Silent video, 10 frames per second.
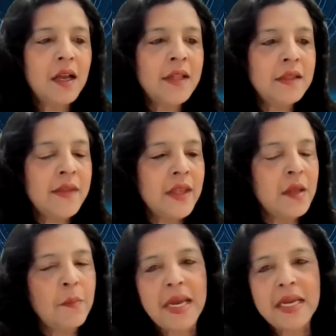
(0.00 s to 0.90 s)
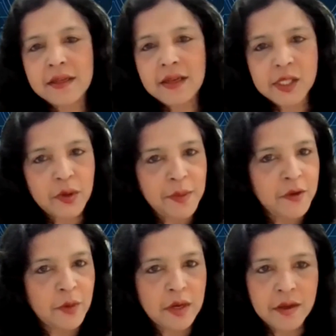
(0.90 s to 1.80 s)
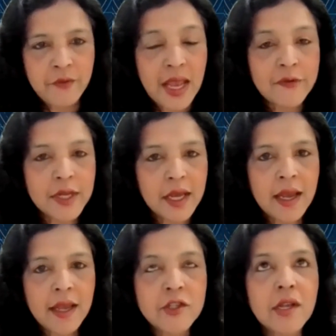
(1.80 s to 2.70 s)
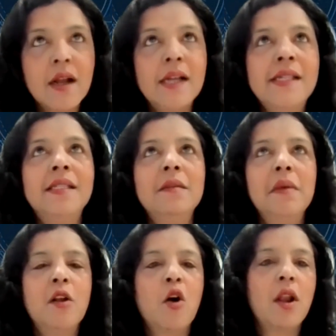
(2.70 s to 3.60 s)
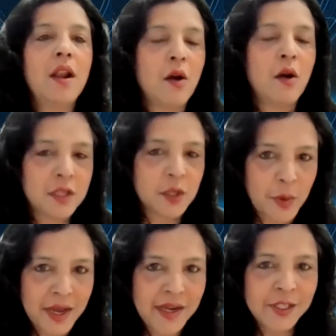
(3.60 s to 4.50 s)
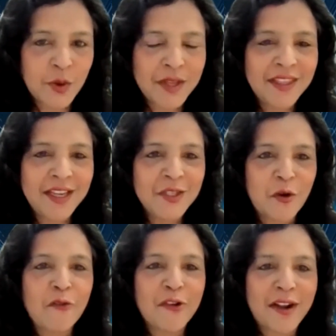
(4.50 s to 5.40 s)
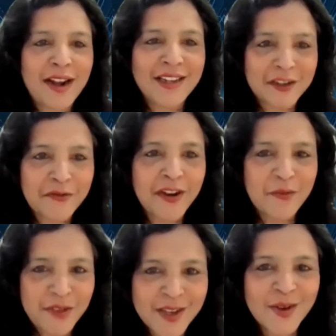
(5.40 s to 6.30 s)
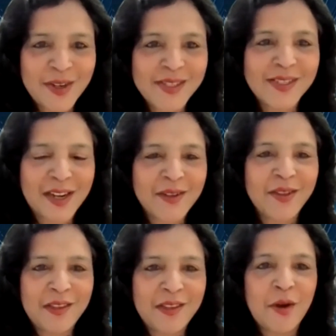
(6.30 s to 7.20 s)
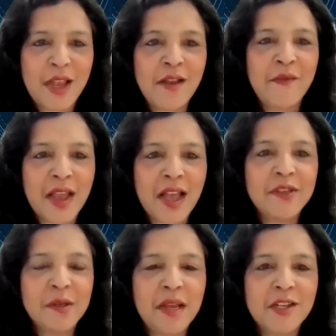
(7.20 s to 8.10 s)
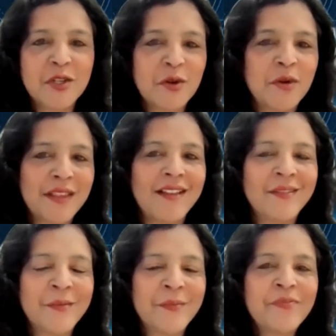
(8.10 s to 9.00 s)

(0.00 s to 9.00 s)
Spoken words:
And then the maintenance we have to engage the customer all along the way. It's one thing to offer an electrified vehicle. It's another. We have to make sure that